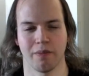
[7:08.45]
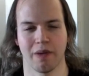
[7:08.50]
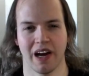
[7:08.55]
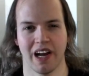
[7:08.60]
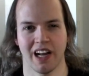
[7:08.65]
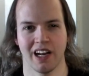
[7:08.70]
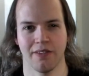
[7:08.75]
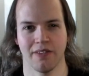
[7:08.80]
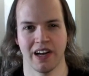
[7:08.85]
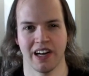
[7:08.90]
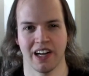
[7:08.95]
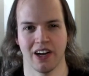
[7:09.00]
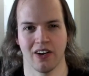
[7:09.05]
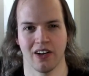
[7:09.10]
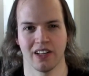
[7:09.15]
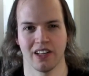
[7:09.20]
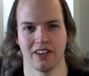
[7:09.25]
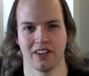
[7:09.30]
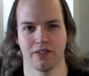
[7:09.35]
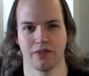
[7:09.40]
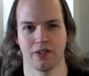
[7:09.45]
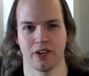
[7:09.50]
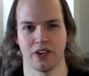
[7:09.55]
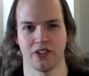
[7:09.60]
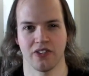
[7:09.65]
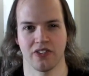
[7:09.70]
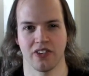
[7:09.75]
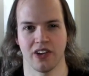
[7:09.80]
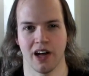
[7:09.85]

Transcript: by Eddie Van Halen in the first